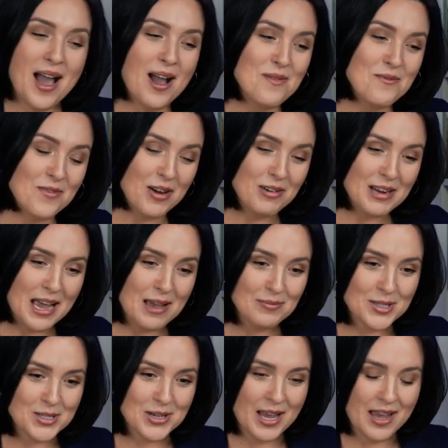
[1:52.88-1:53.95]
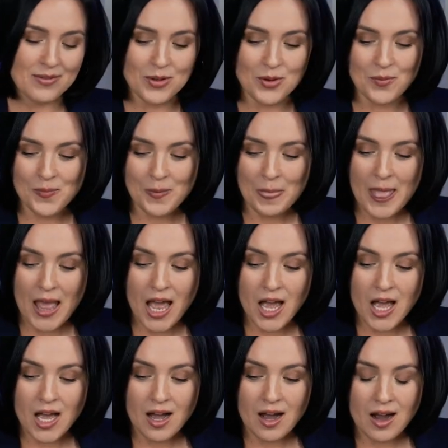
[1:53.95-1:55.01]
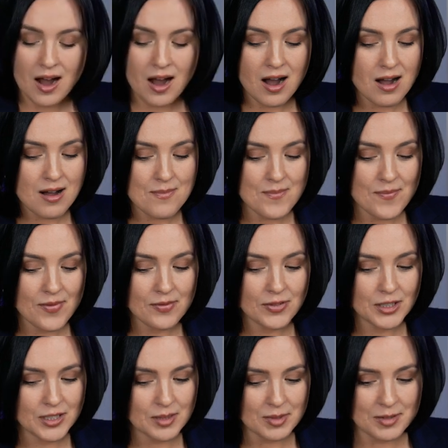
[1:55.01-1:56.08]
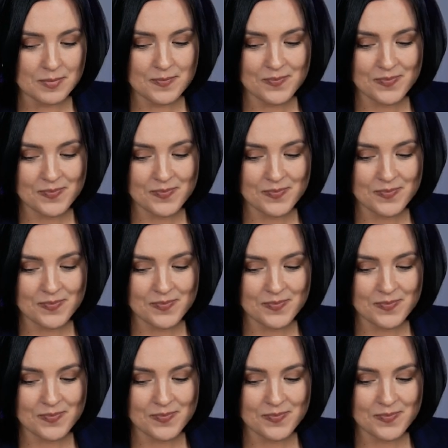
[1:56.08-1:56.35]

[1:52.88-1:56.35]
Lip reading: I'm very happy to have you. Volodymyr,